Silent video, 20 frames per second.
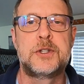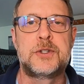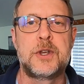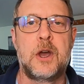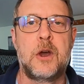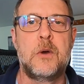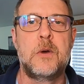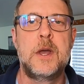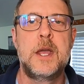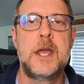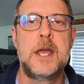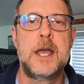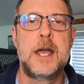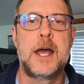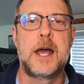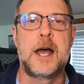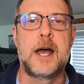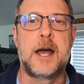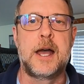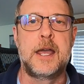So
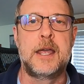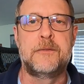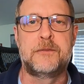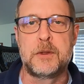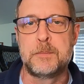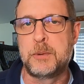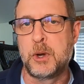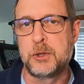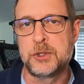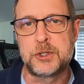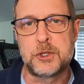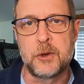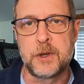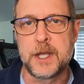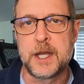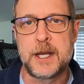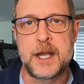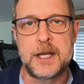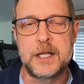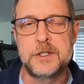if the boat's
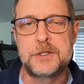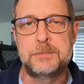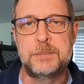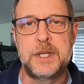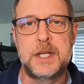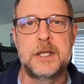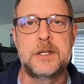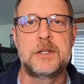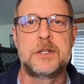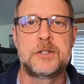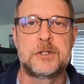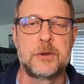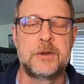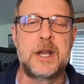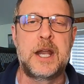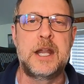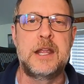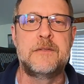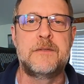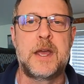going at any speed. So
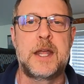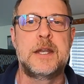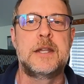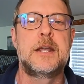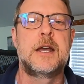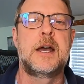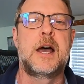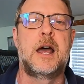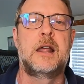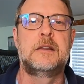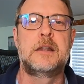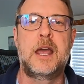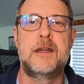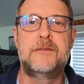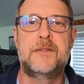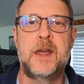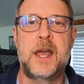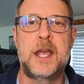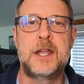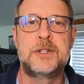in any event,
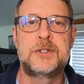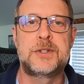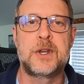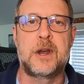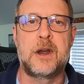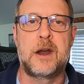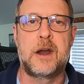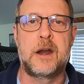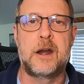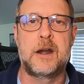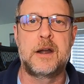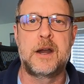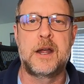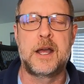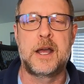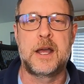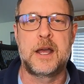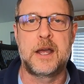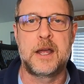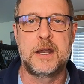lifelines
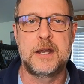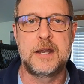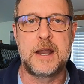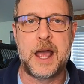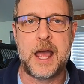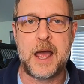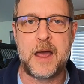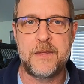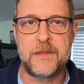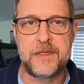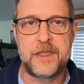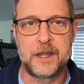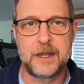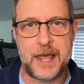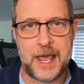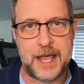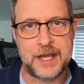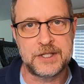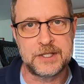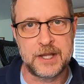are not the
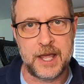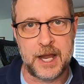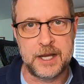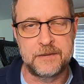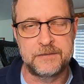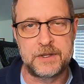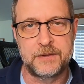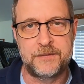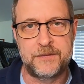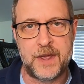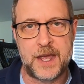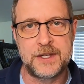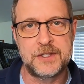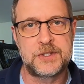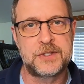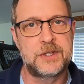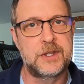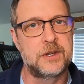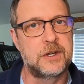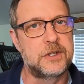last line of
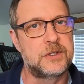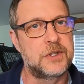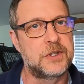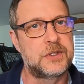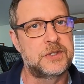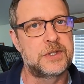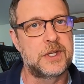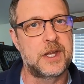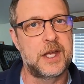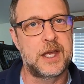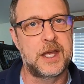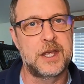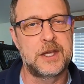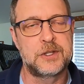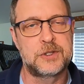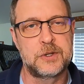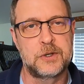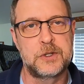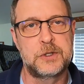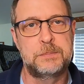defense. They're just,
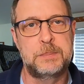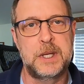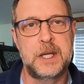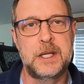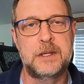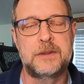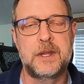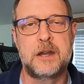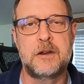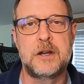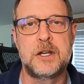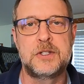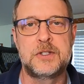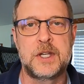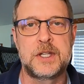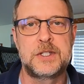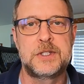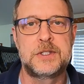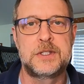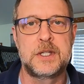so to speak, they're
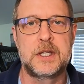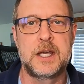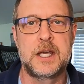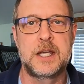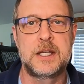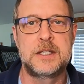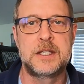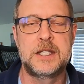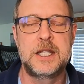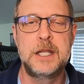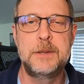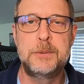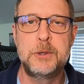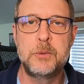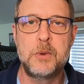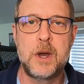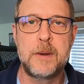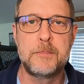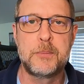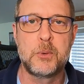just to keep
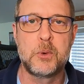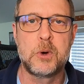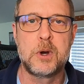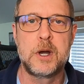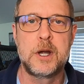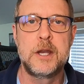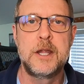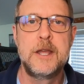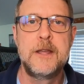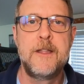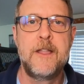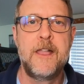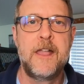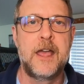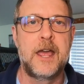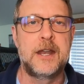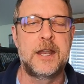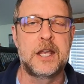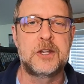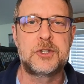you on board,
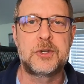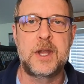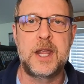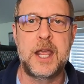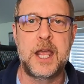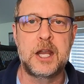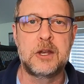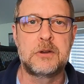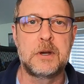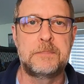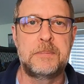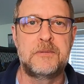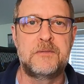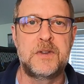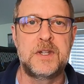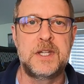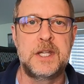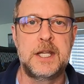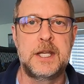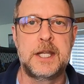an extra hand grip
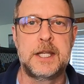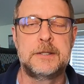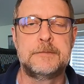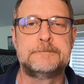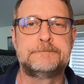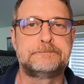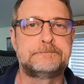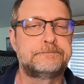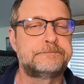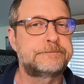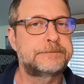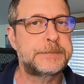if you need it,